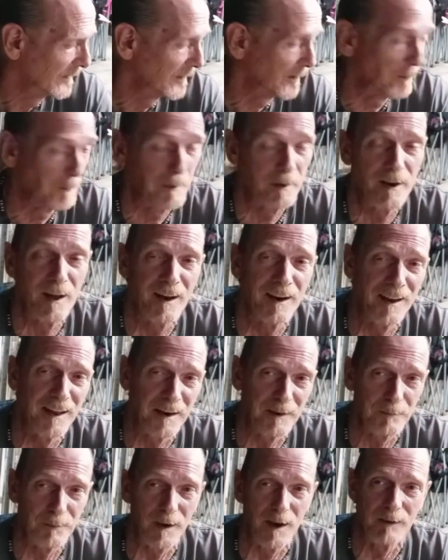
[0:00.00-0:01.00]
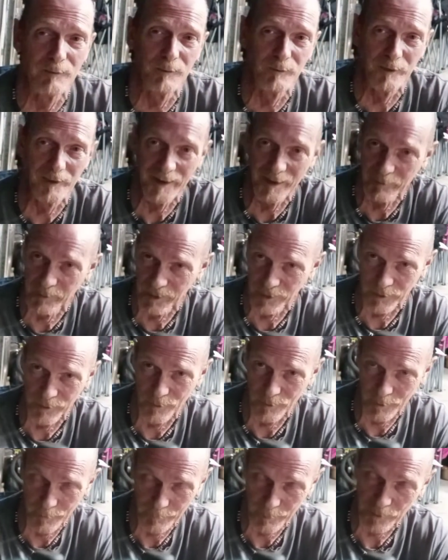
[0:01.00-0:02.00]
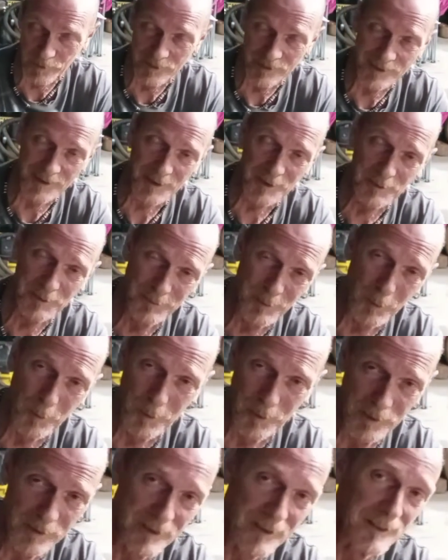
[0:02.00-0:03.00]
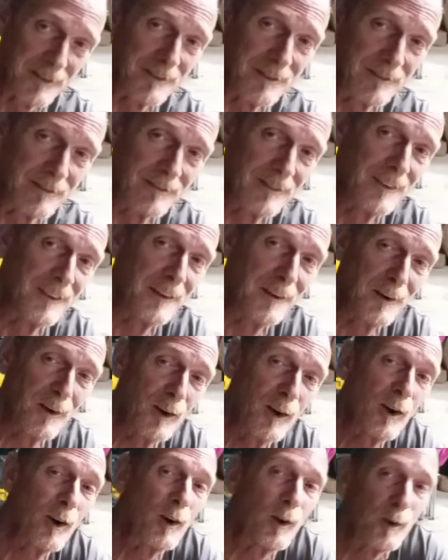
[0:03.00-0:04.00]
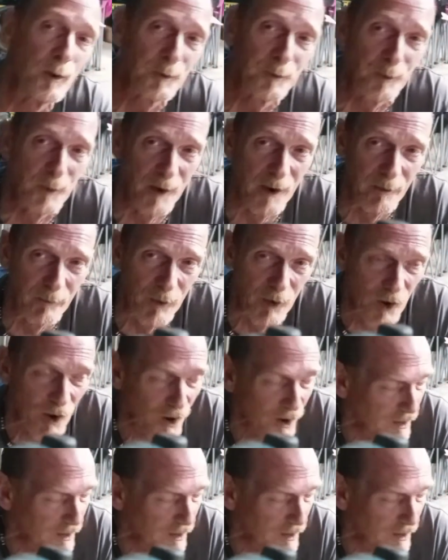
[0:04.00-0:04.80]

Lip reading: number 995 of 1100, the first 6 fours, is hers forever.